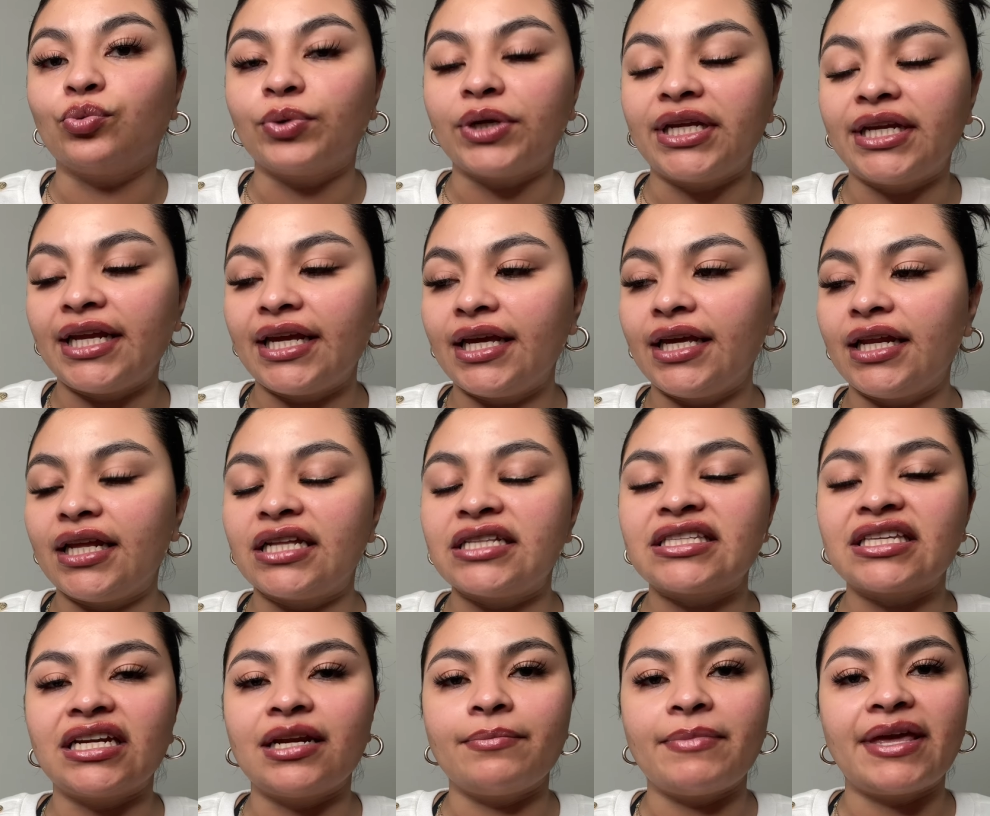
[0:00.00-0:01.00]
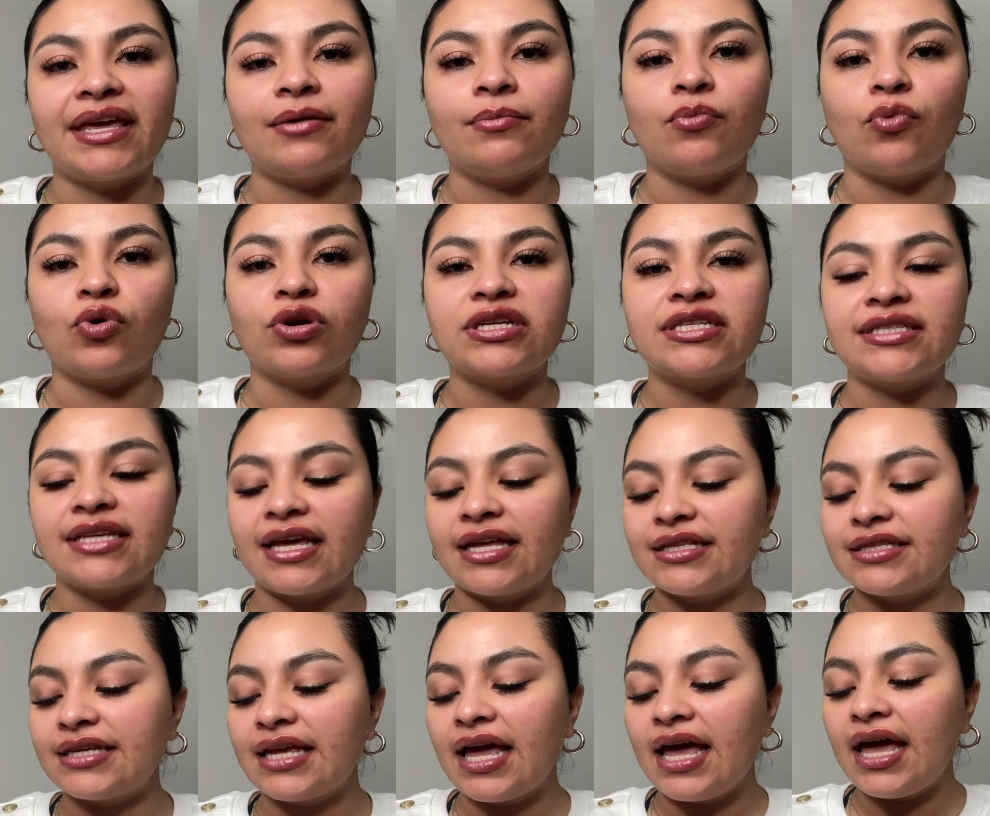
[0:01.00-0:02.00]
read it, it's going to make more
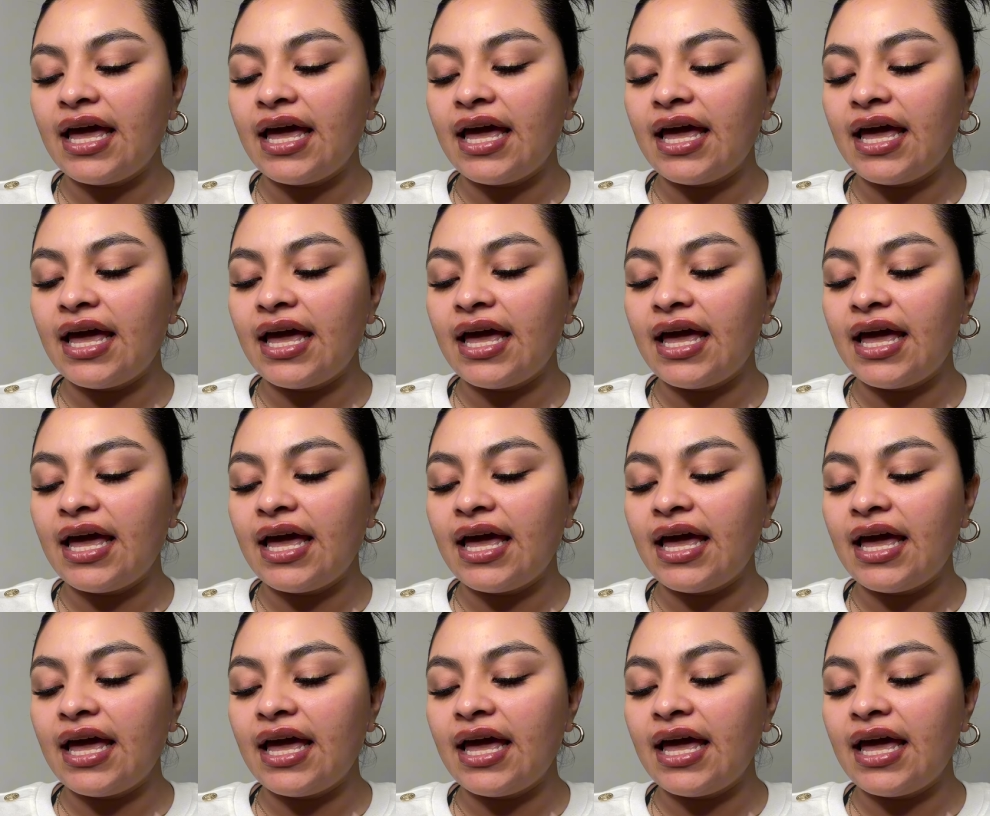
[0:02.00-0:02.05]
sense.